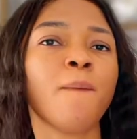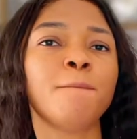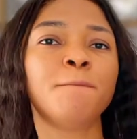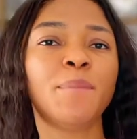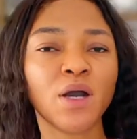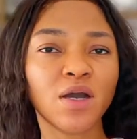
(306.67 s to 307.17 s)

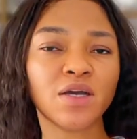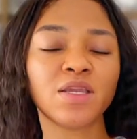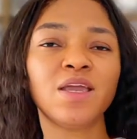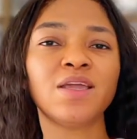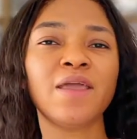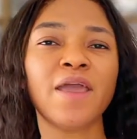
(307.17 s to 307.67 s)
but
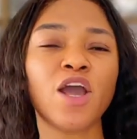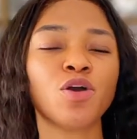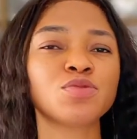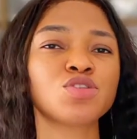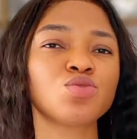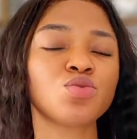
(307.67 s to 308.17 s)
it
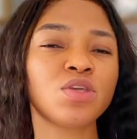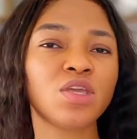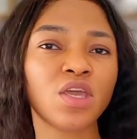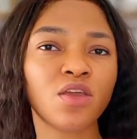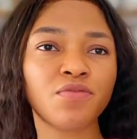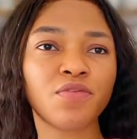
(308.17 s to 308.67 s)
helps to
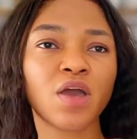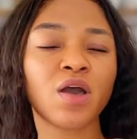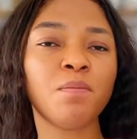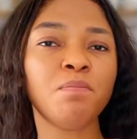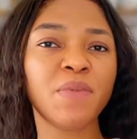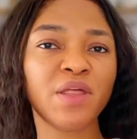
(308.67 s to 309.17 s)
give a
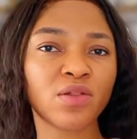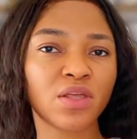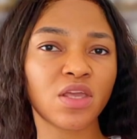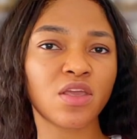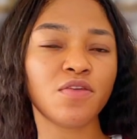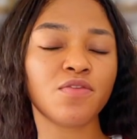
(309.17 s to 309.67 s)

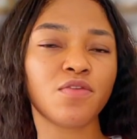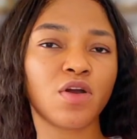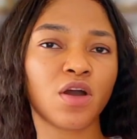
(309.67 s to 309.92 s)
milky